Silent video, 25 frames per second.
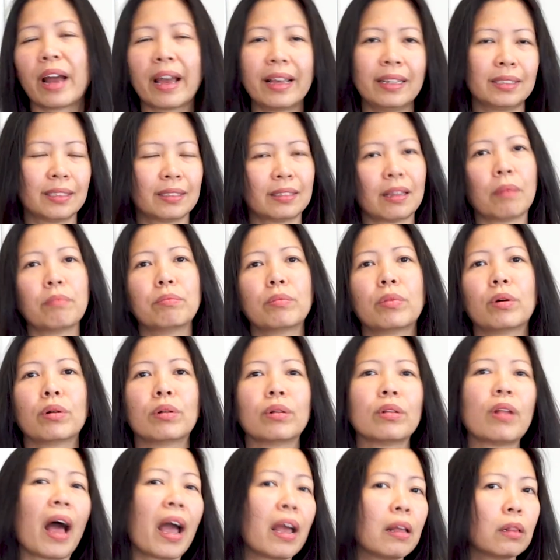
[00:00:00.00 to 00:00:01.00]
I
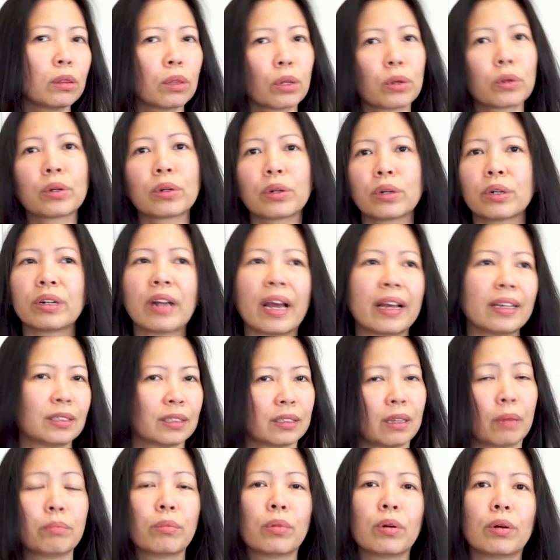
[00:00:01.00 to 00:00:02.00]
stumble, I learn, I
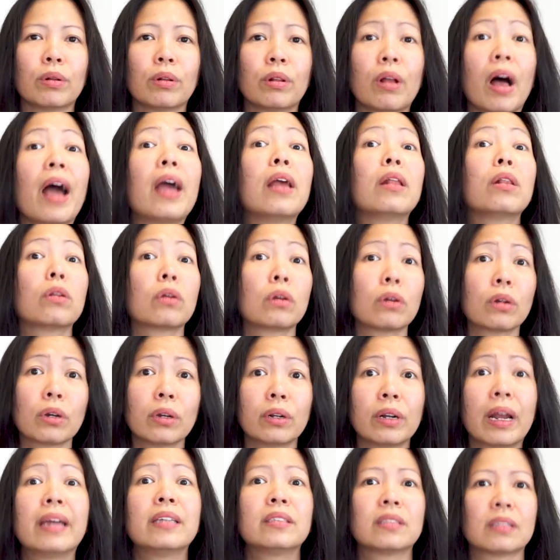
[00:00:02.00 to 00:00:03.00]
stumble, I
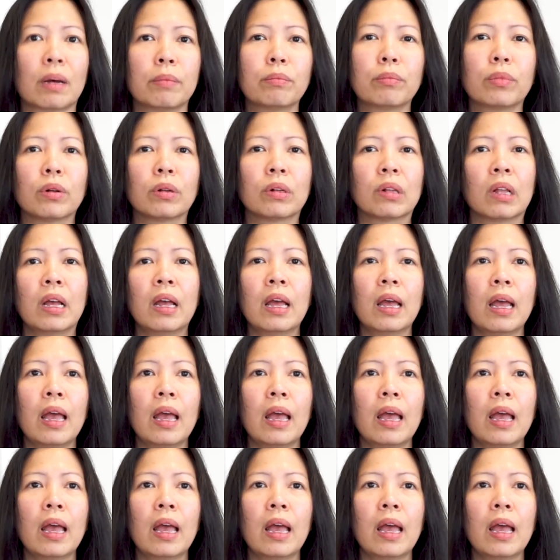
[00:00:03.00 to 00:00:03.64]
learn, I stumble.